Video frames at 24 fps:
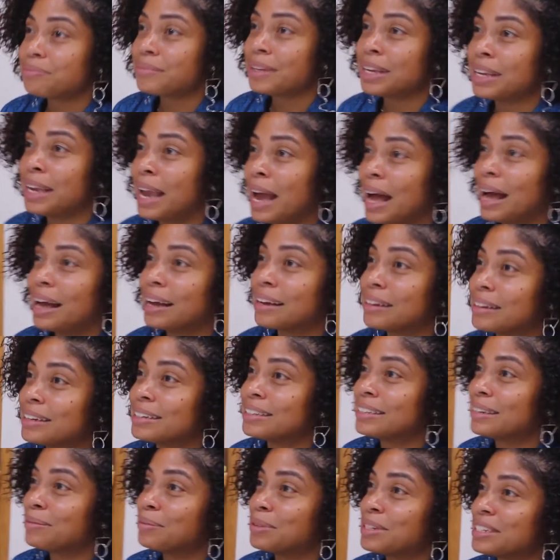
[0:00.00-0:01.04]
Yeah, because
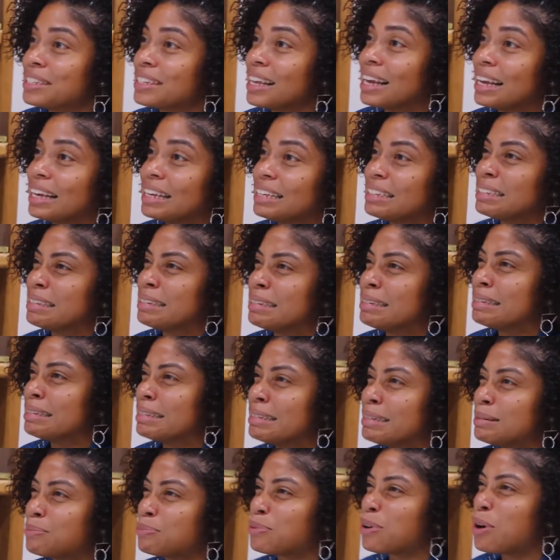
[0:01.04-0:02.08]
I'm just like, is this
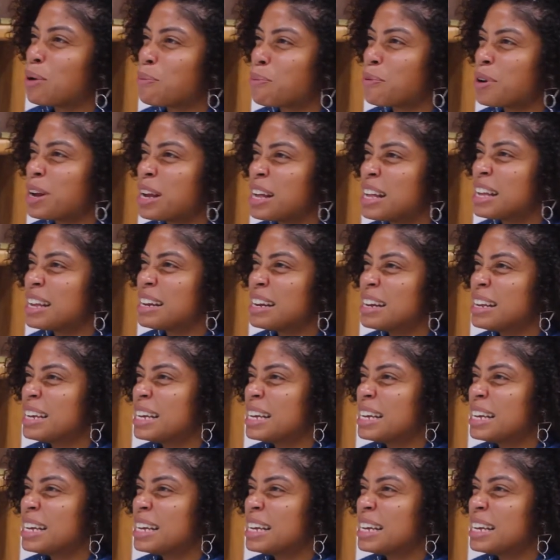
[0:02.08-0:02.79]
inappropriate?